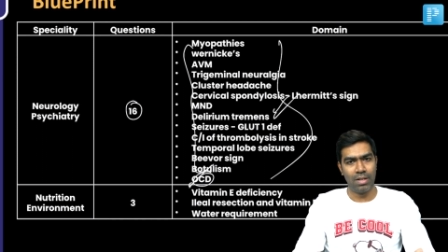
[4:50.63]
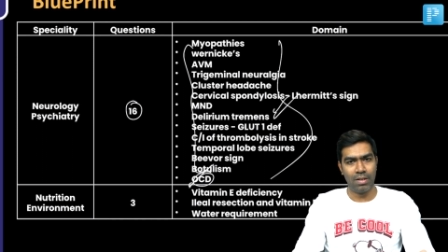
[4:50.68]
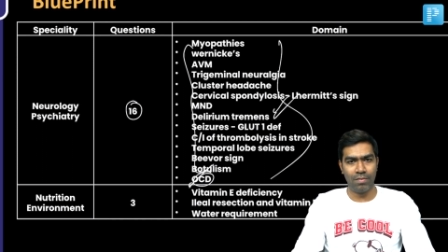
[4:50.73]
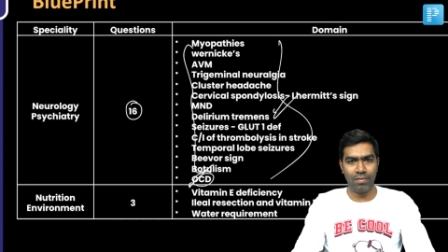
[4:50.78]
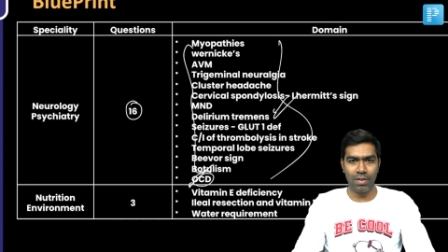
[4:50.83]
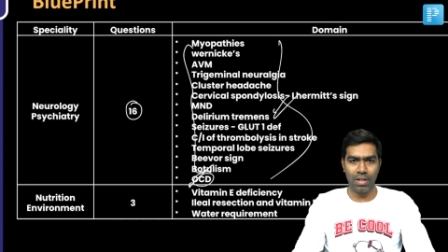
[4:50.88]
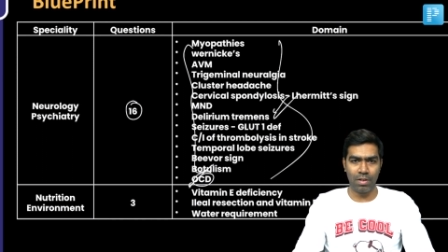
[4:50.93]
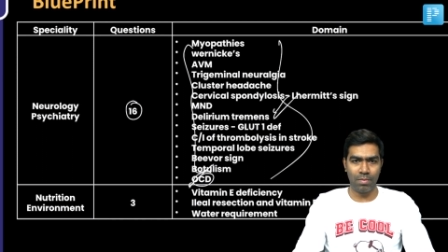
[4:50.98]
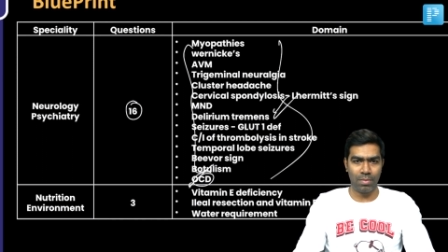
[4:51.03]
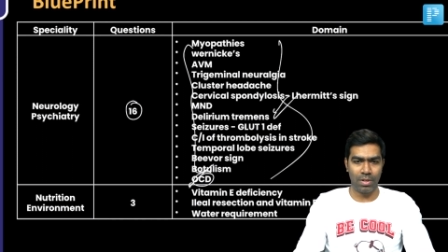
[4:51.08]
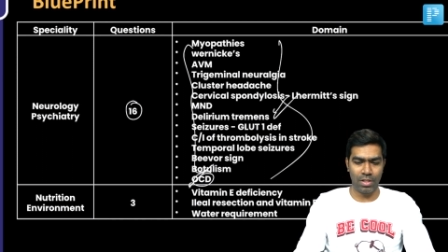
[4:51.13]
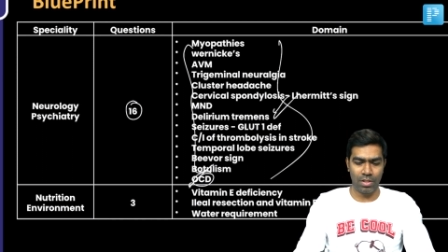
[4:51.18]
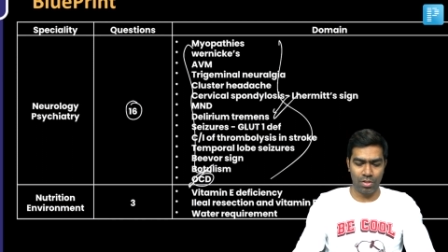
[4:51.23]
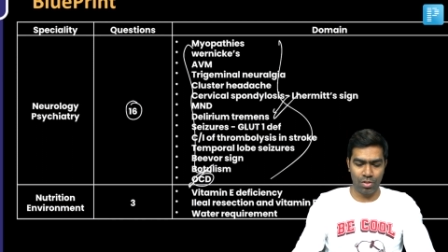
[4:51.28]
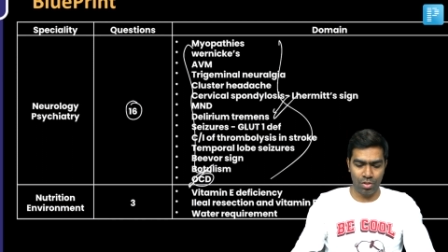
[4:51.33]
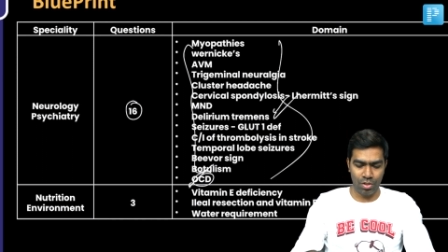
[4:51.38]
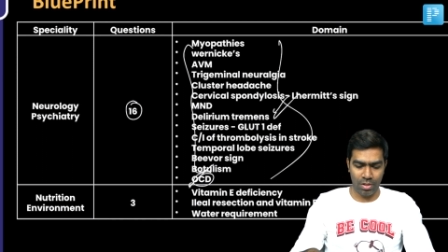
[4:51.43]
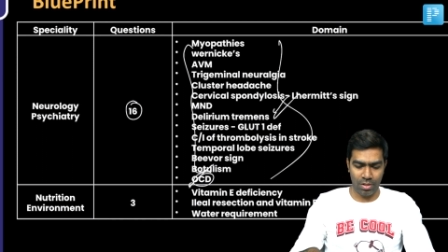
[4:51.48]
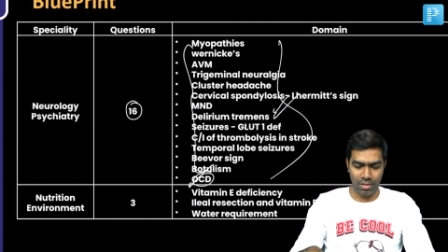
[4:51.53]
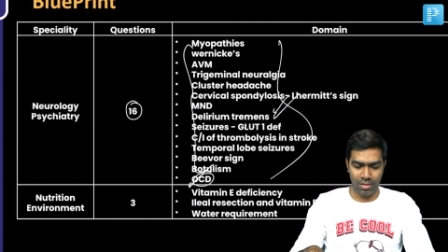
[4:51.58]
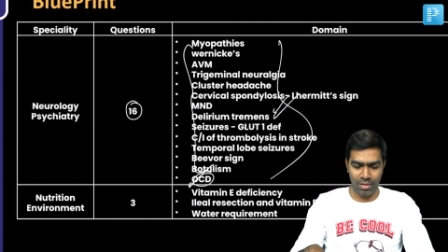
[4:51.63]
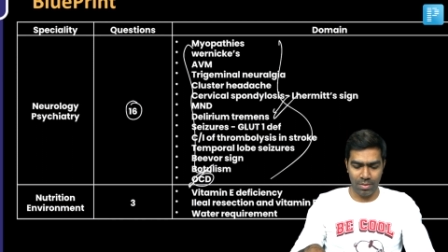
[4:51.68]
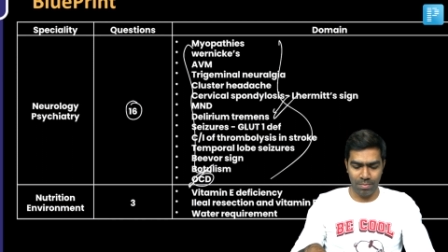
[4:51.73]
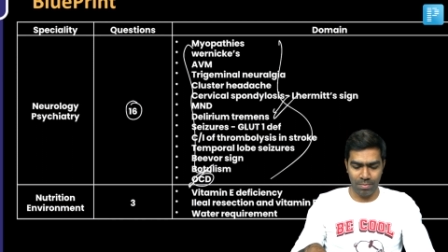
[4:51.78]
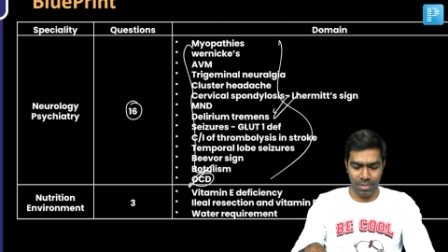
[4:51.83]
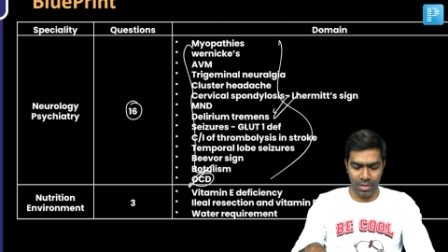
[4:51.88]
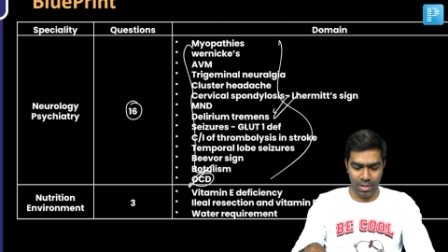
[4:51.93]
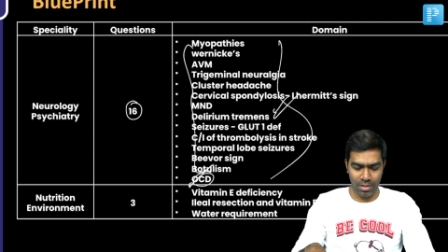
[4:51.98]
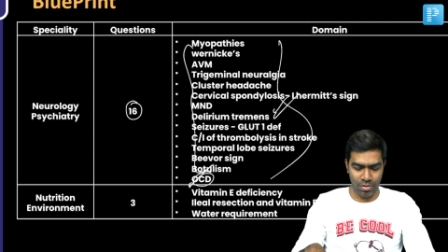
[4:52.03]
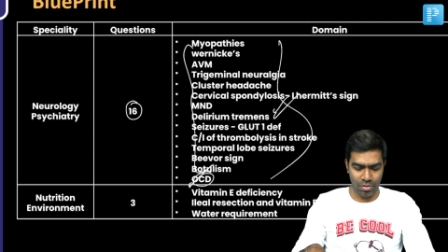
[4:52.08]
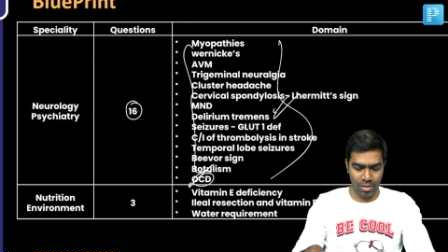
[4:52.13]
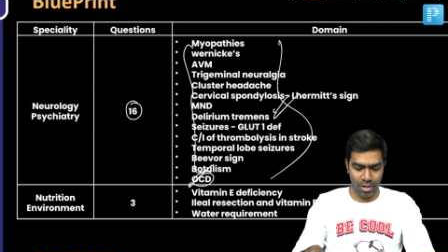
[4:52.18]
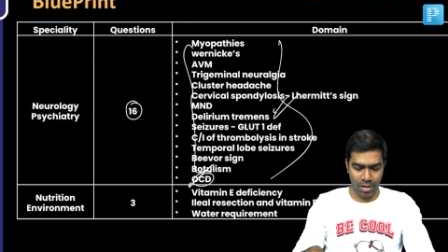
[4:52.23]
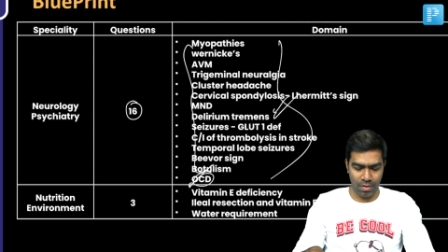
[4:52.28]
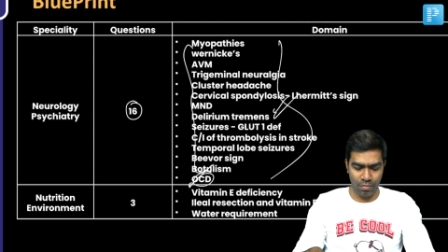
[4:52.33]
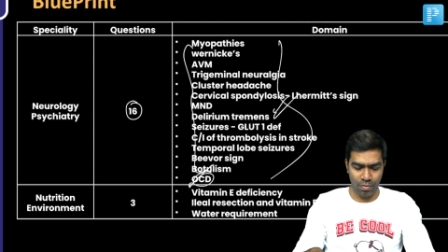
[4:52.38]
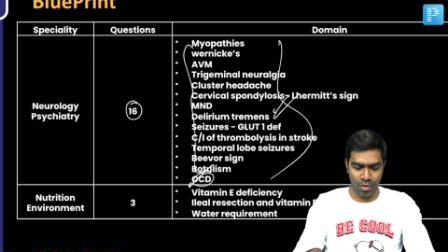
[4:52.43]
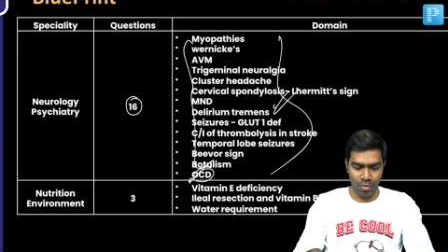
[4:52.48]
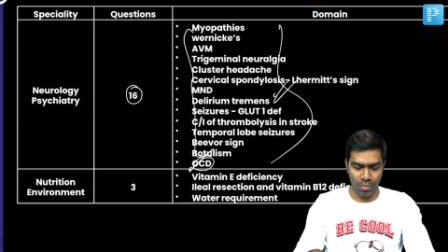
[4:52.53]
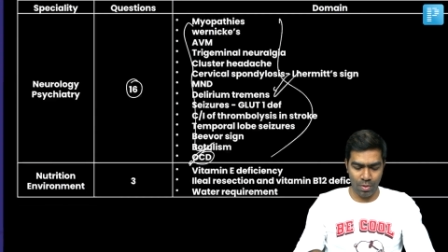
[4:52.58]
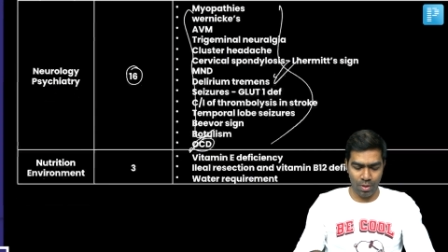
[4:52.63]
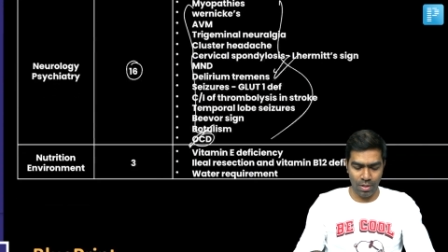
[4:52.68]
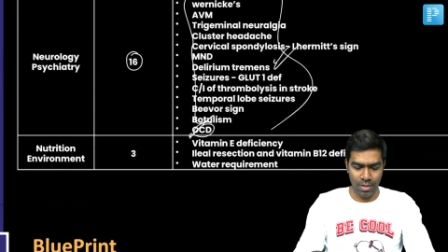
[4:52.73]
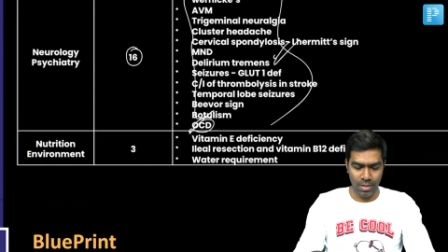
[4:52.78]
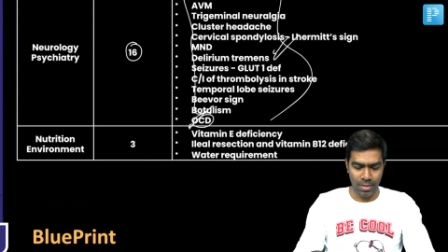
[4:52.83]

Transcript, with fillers: very much simple and straightforward.